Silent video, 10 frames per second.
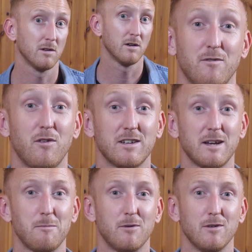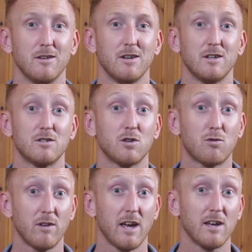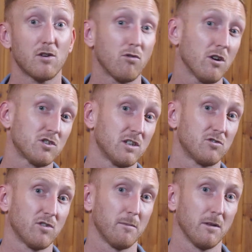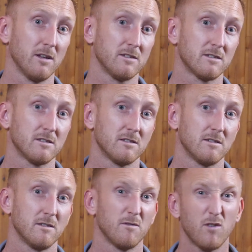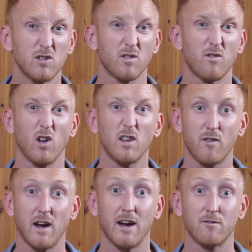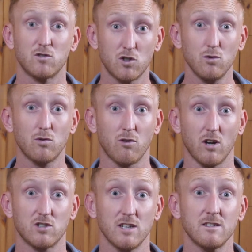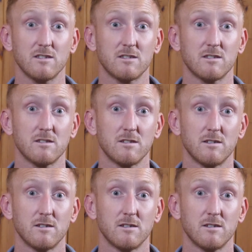For example, to create crotchet triplets, first of all, if I have 2 crotchets,